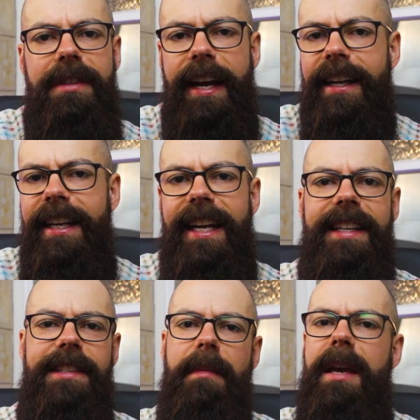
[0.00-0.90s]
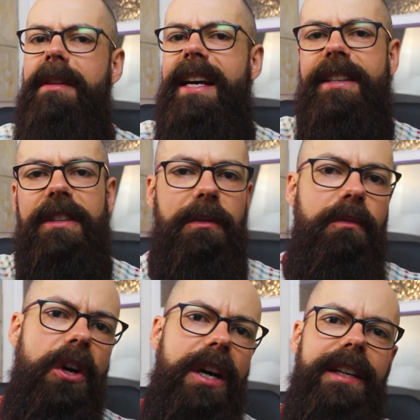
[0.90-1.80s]
techniques and maybe that doesn't
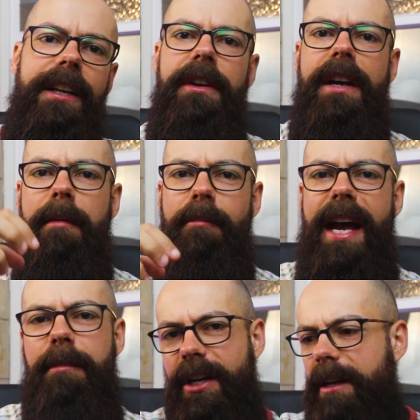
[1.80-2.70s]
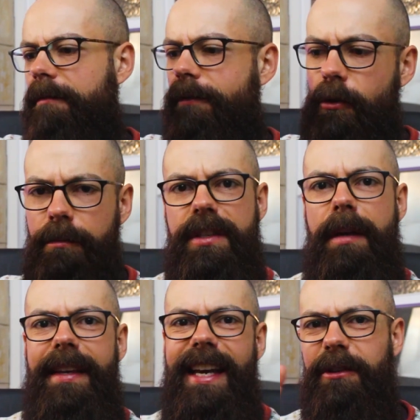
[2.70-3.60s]
work and you come back, but it informs
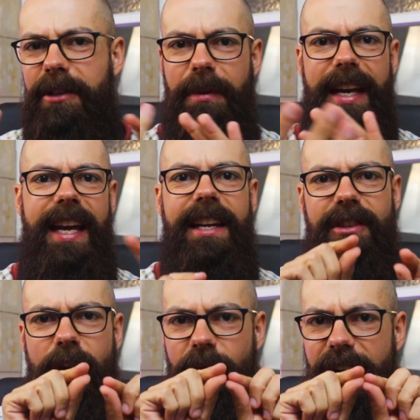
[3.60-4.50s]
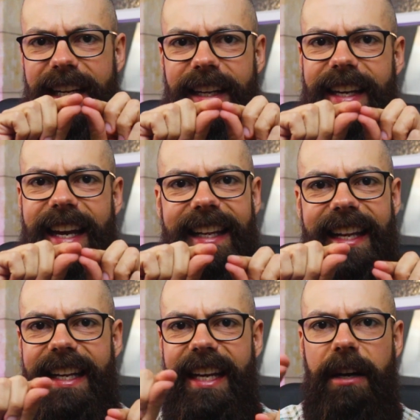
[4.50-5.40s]
something else. So it's not really like a
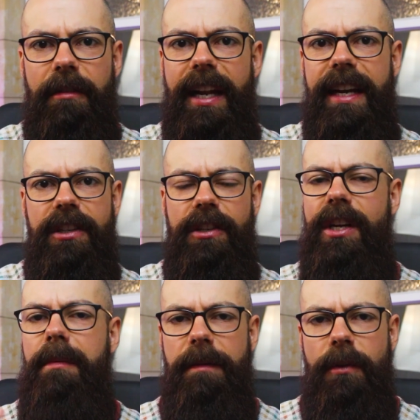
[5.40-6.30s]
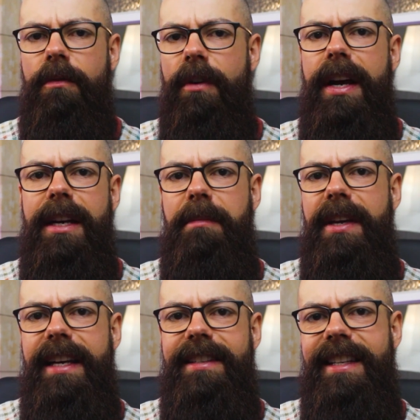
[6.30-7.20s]
linear relationship if you were writing a
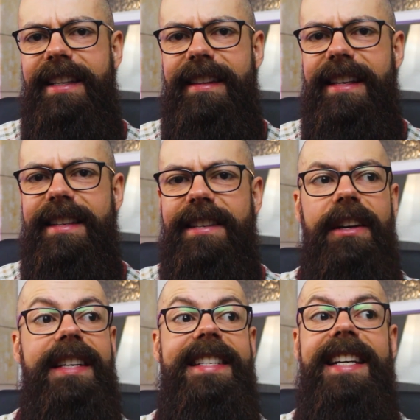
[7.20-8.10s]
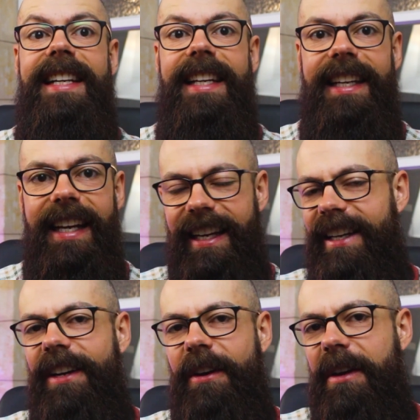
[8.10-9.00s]
PhD thesis, ideally,
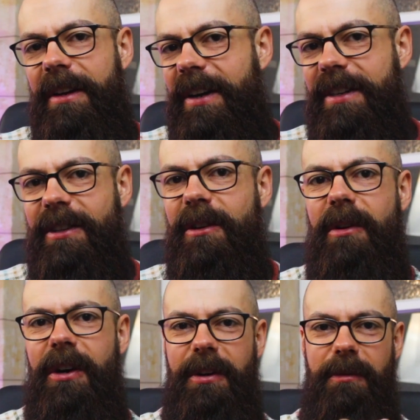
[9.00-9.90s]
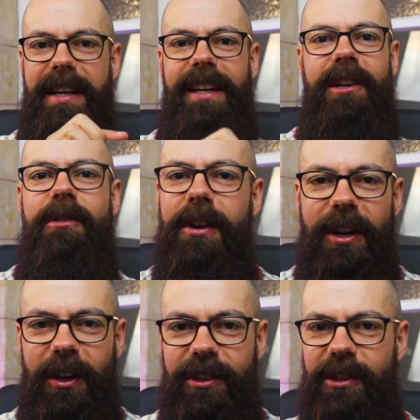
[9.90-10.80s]
you know, in an ideal world, it would be like
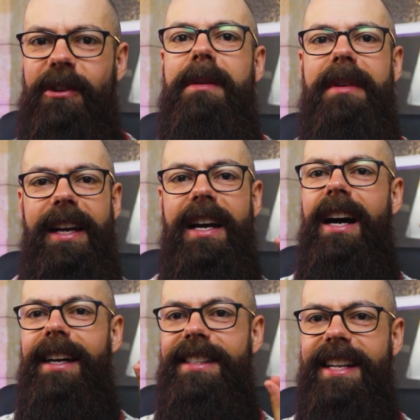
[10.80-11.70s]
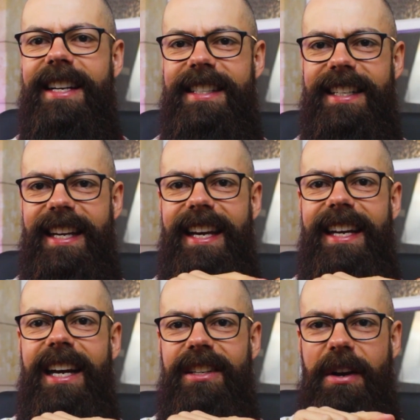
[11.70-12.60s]
chronological. It'd be like, I started
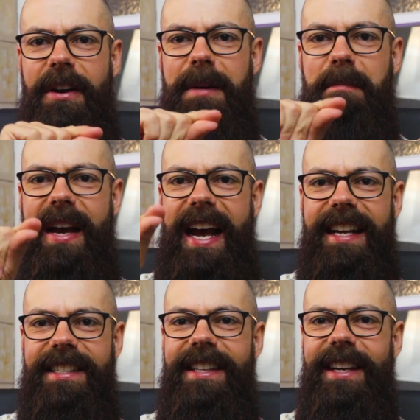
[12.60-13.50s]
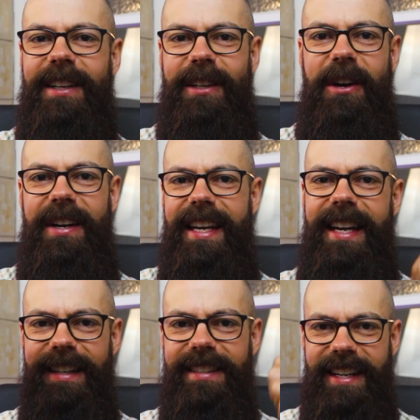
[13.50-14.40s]
here, time passed, and then I got
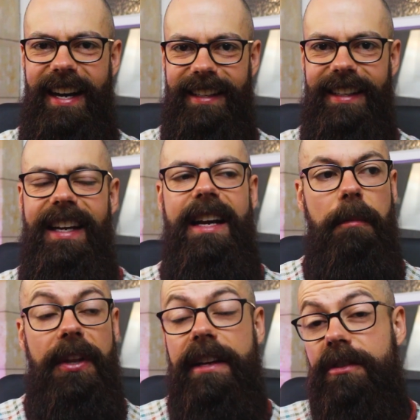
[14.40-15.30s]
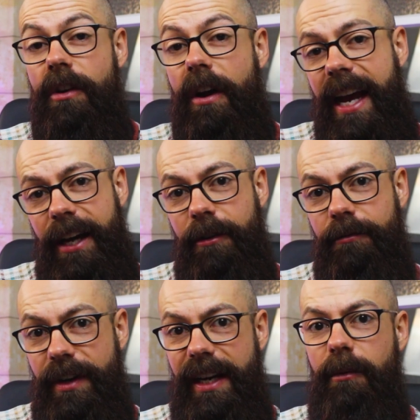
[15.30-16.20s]
here, done. But that's not how it
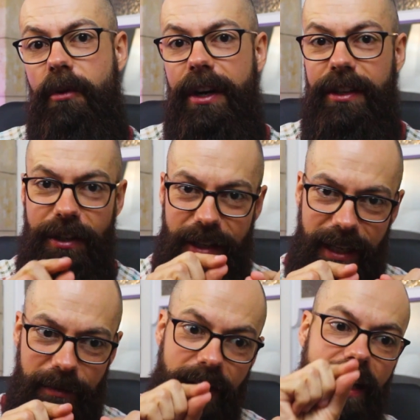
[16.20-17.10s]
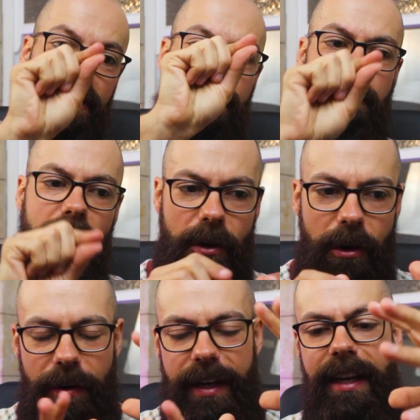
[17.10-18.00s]
really works. You kind of like
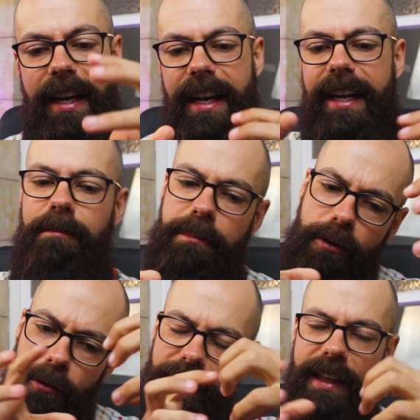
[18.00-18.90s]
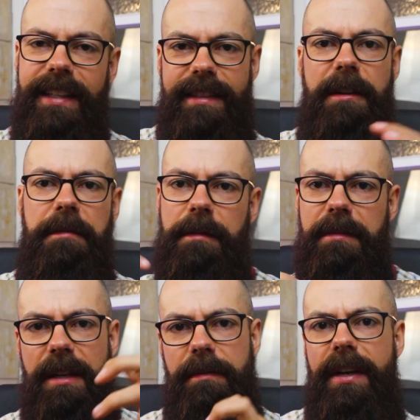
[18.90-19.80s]
explore and, and pull things in from
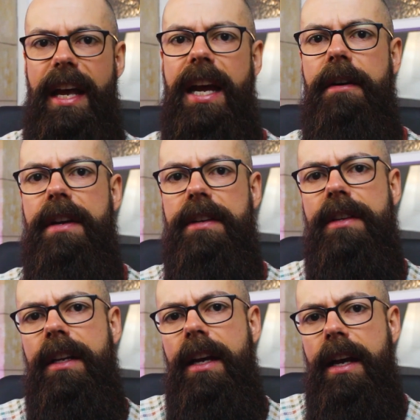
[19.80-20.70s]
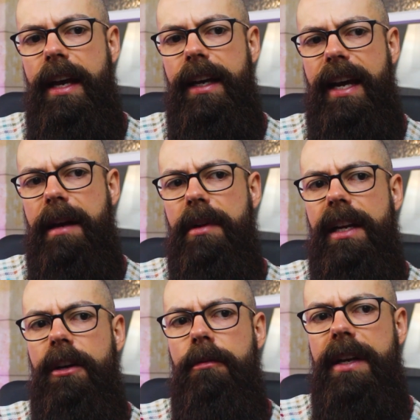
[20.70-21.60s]
different areas. And it can be a
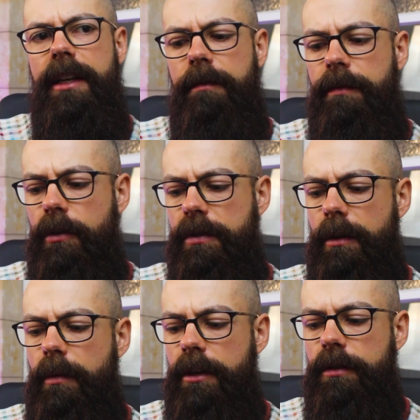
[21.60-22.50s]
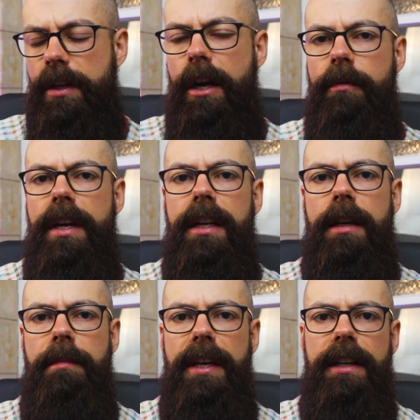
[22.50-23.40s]
little bit confusing when you start reading a
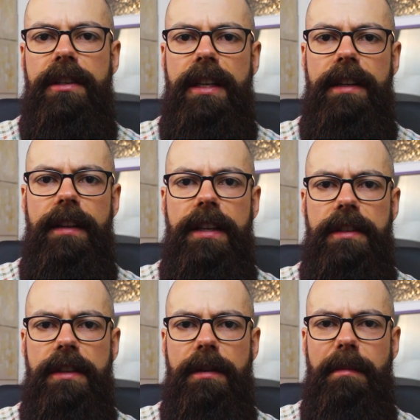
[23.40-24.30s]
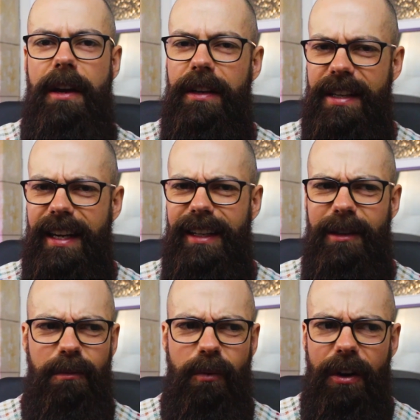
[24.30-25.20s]
PhD thesis about exactly
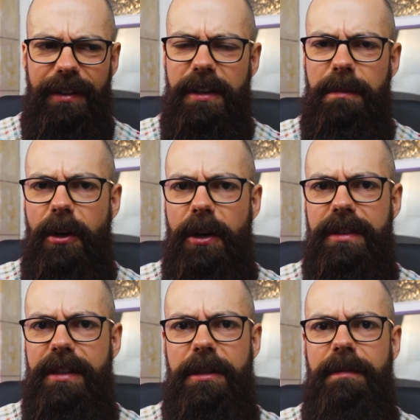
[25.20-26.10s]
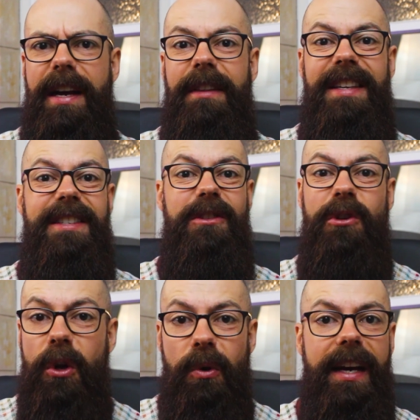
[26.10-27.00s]
what this person has found is
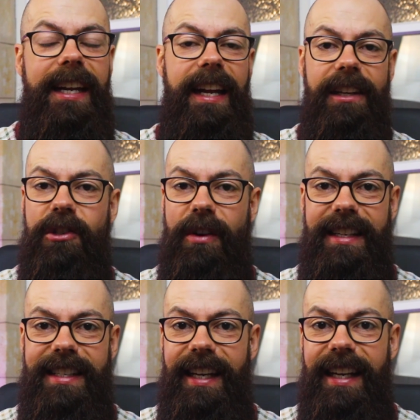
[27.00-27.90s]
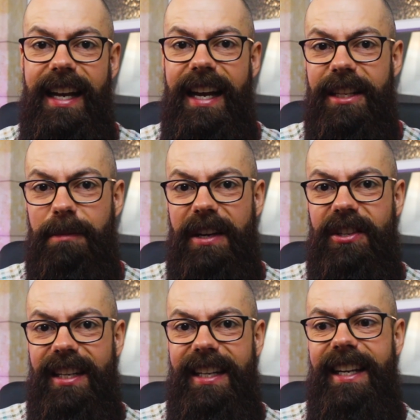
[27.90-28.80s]
new and interesting,
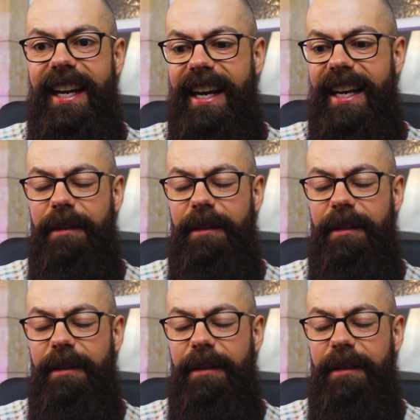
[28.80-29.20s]
especially uh,